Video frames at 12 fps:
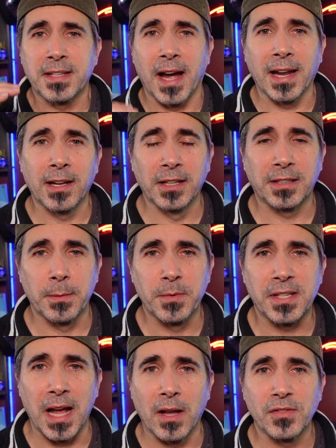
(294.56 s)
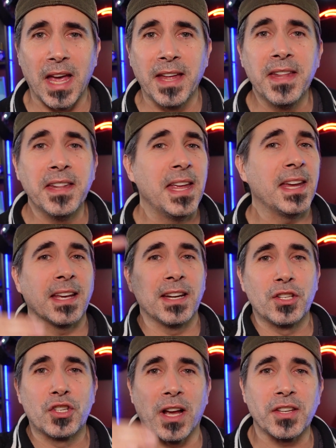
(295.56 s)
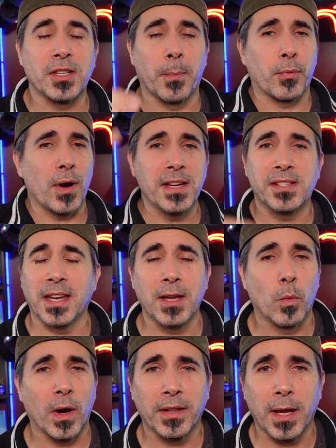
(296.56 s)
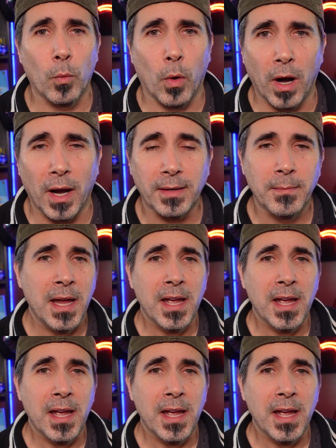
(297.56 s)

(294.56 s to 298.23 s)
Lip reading: title it themselves, and then they could adjust the price anywhere they want.